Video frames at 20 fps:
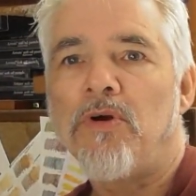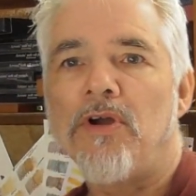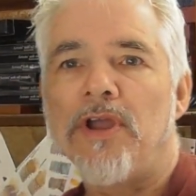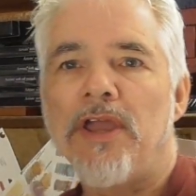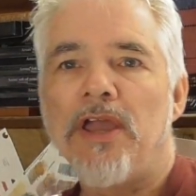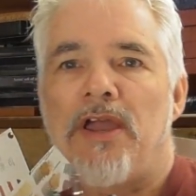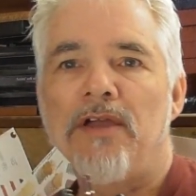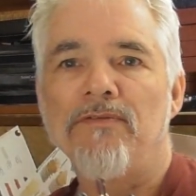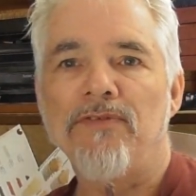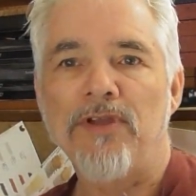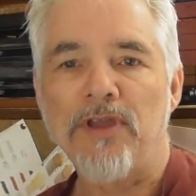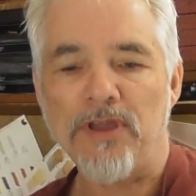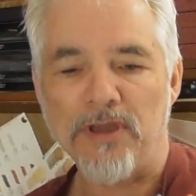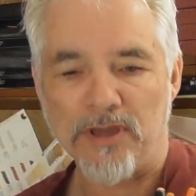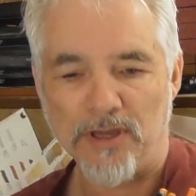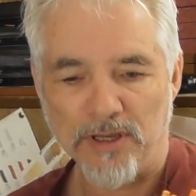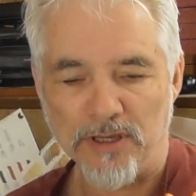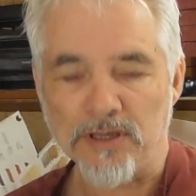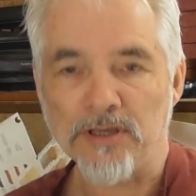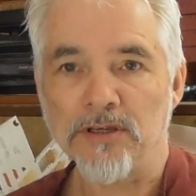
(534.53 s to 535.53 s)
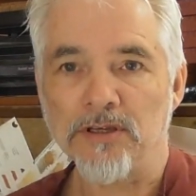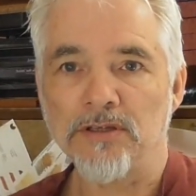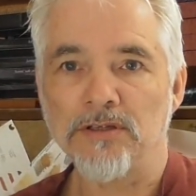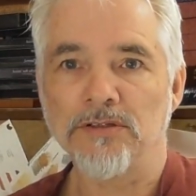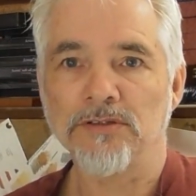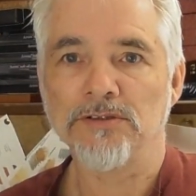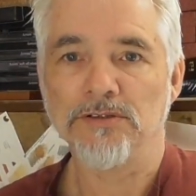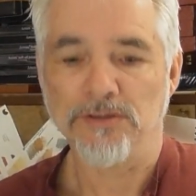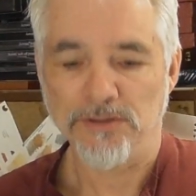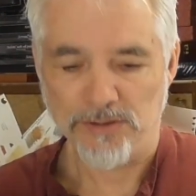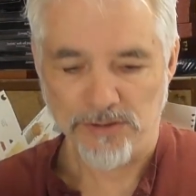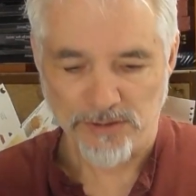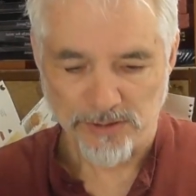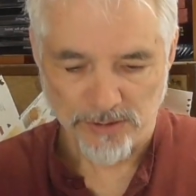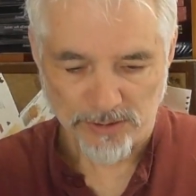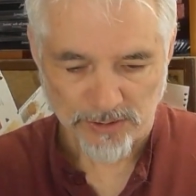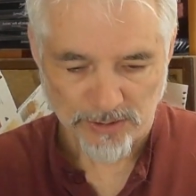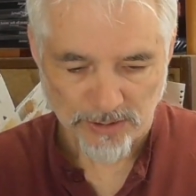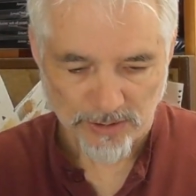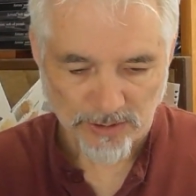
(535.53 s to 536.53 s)
I have here
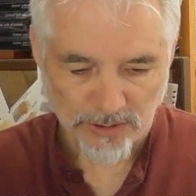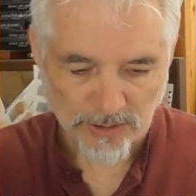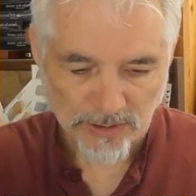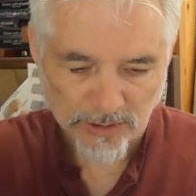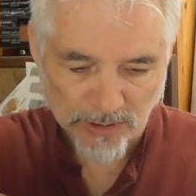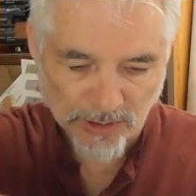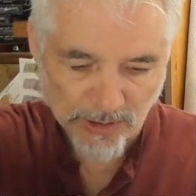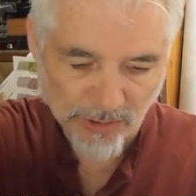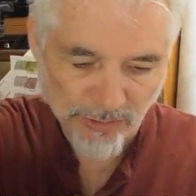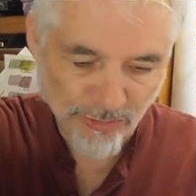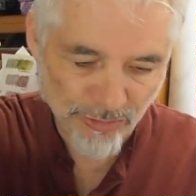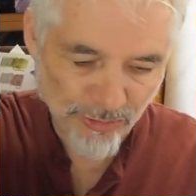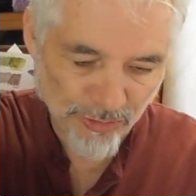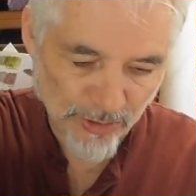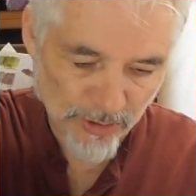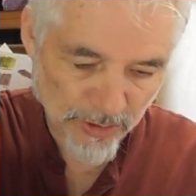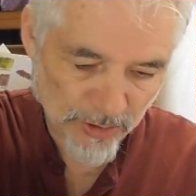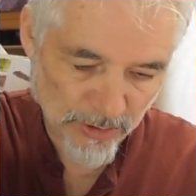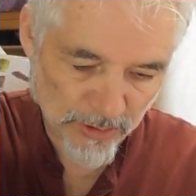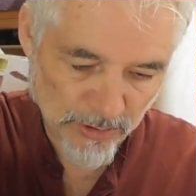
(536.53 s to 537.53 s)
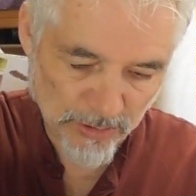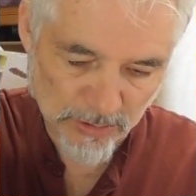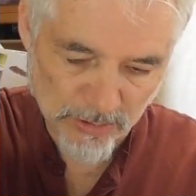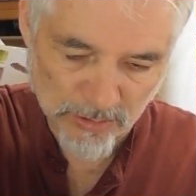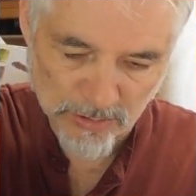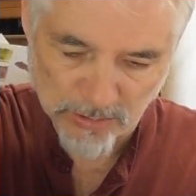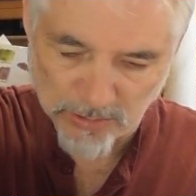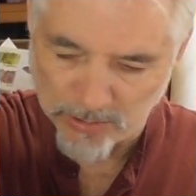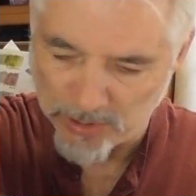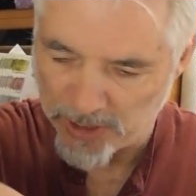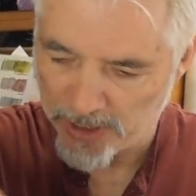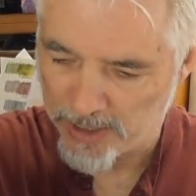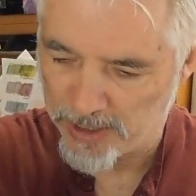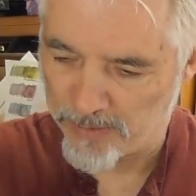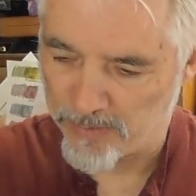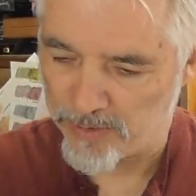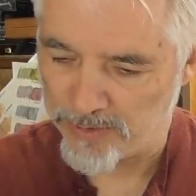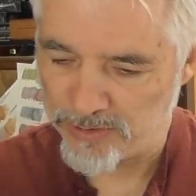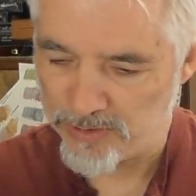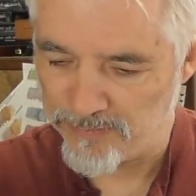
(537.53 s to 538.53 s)
is
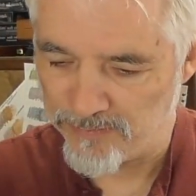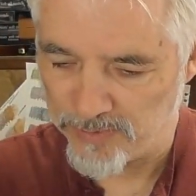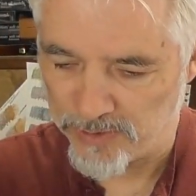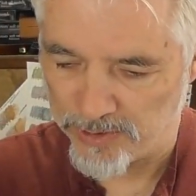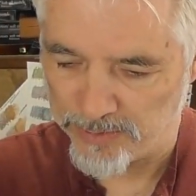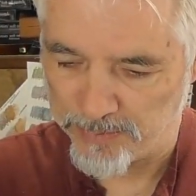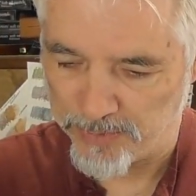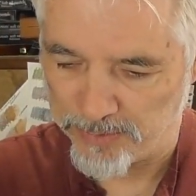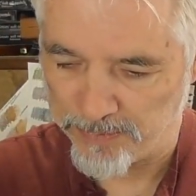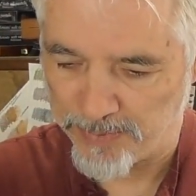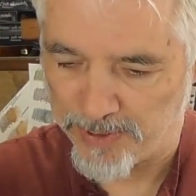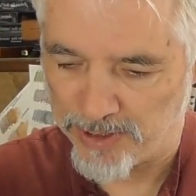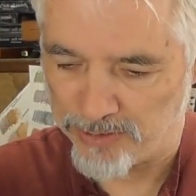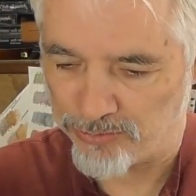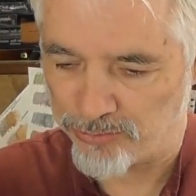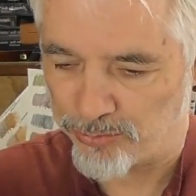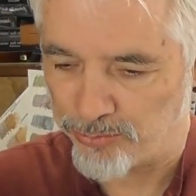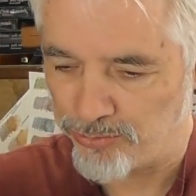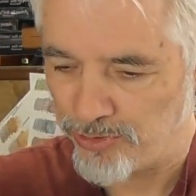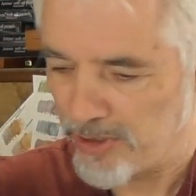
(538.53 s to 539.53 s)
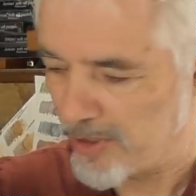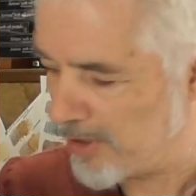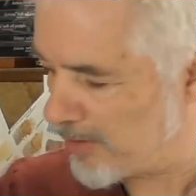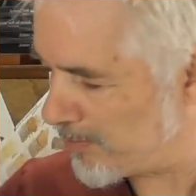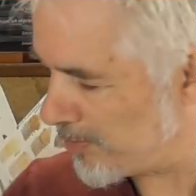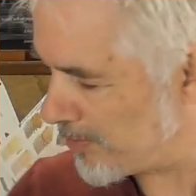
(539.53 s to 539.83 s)
how I divide my pencils up.